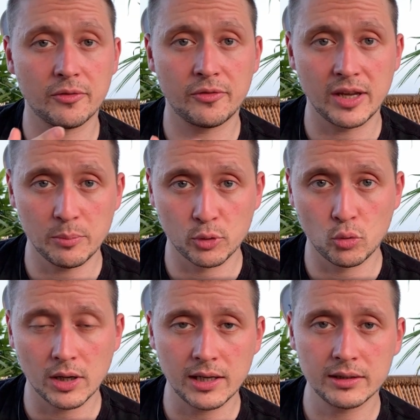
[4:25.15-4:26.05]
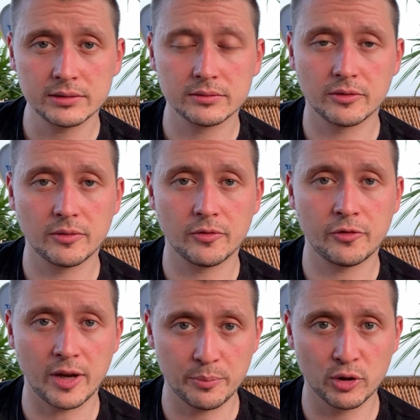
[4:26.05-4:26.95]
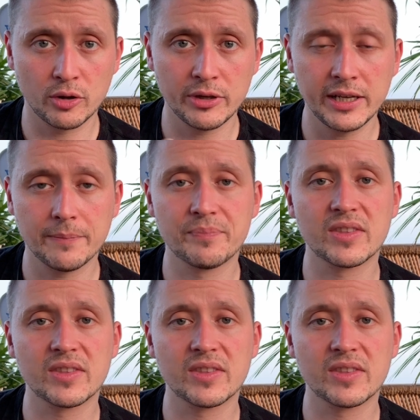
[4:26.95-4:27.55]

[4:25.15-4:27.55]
Februar, February.